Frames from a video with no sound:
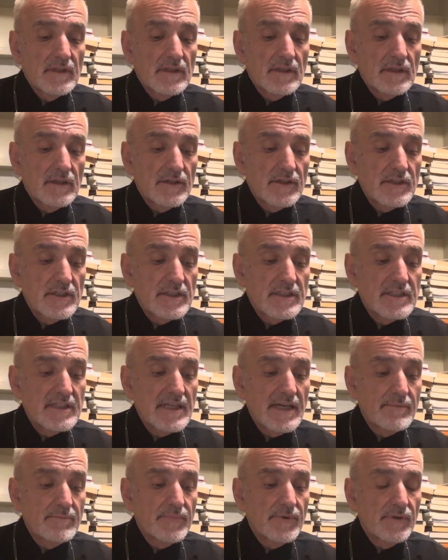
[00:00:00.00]

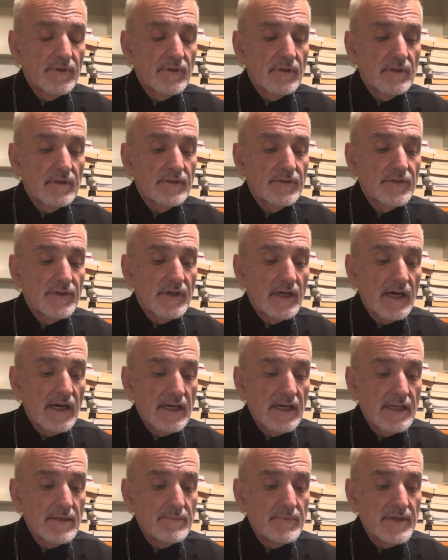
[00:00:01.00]
resemble the
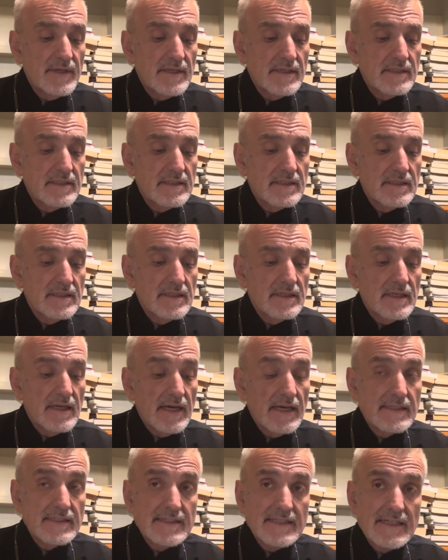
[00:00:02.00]
honeybees
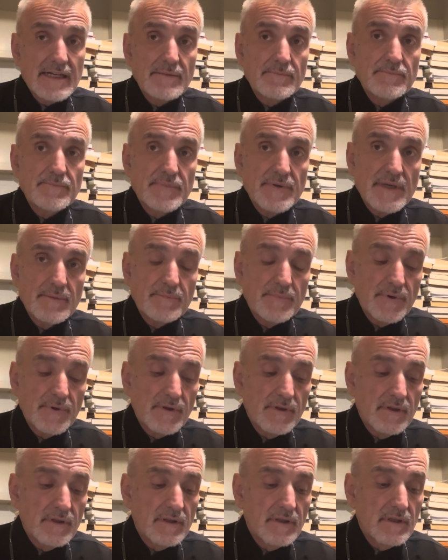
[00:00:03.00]
and some
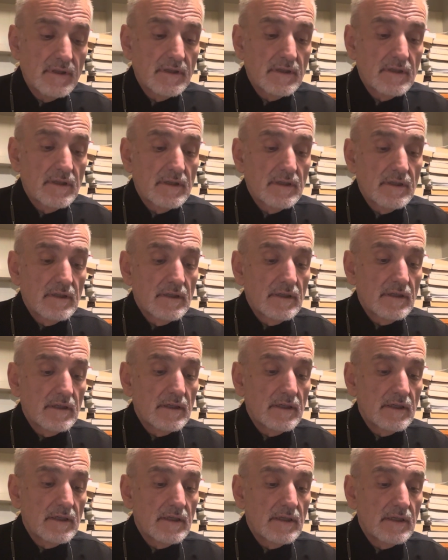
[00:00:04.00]
people
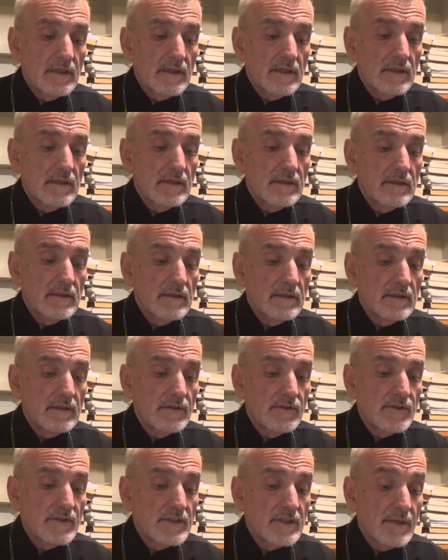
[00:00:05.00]
uh,
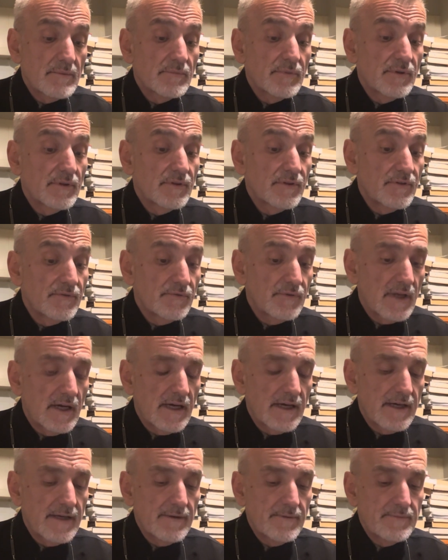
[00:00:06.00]
resemble the
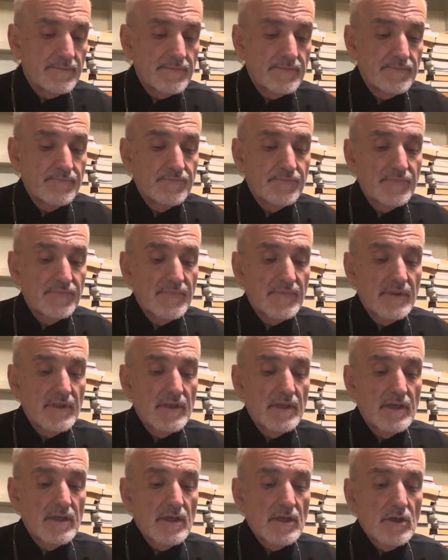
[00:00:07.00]
fly.
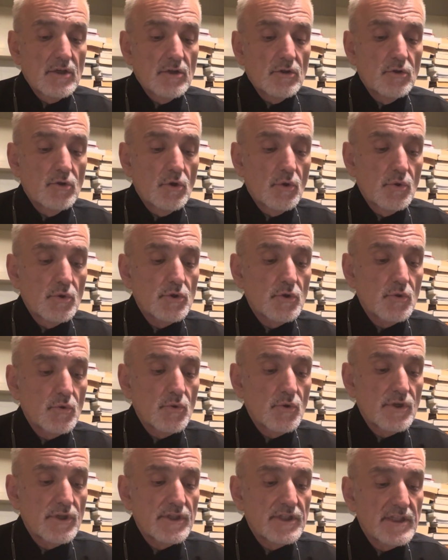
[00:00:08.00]
Those who
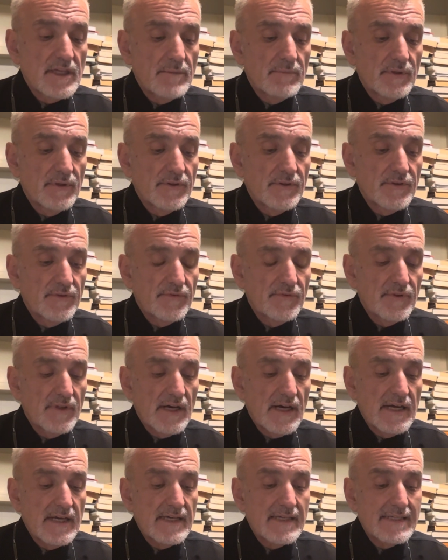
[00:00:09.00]
resemble the
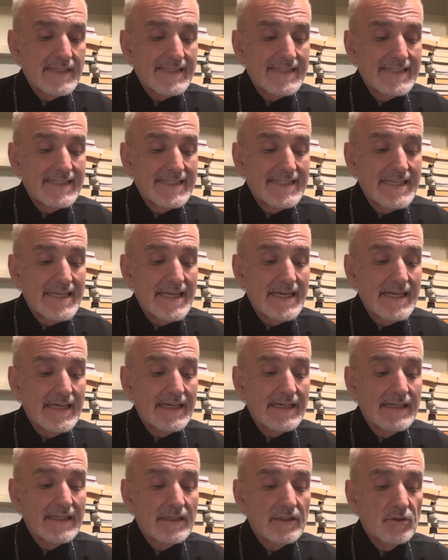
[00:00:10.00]
fly seek
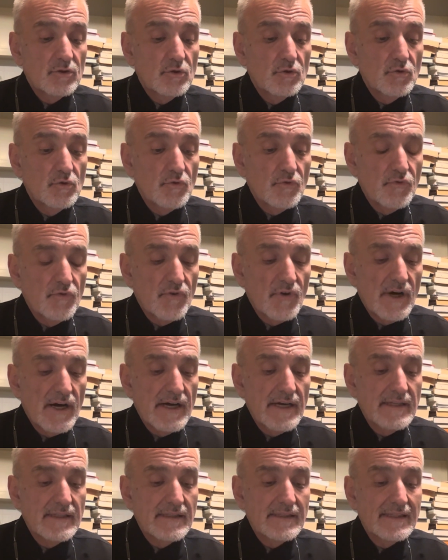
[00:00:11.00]
to
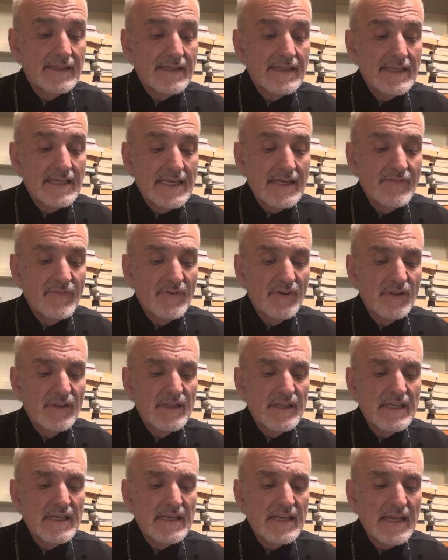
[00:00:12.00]
find the evil
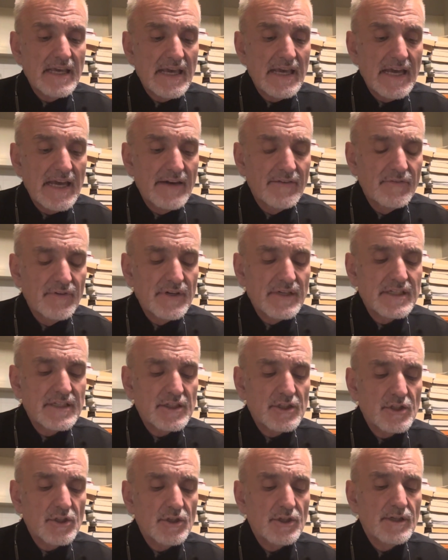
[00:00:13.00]
in every
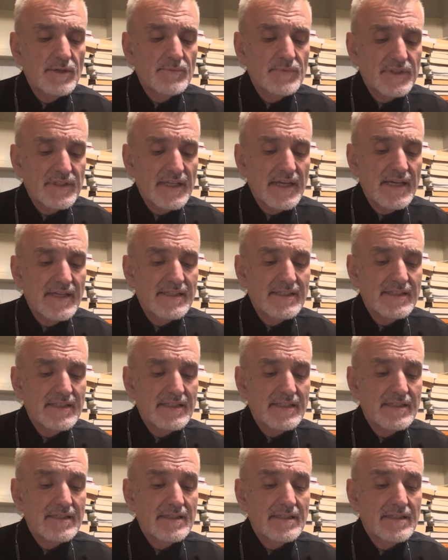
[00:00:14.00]

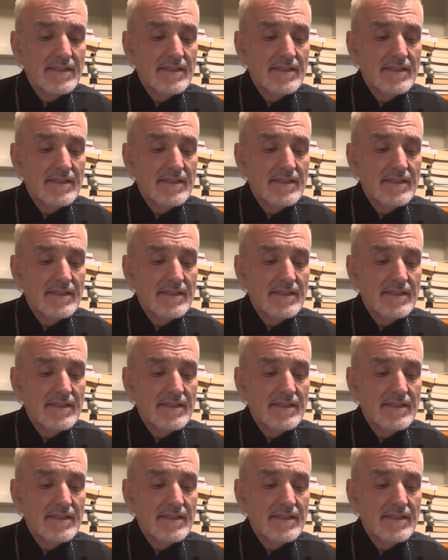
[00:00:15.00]
circumstances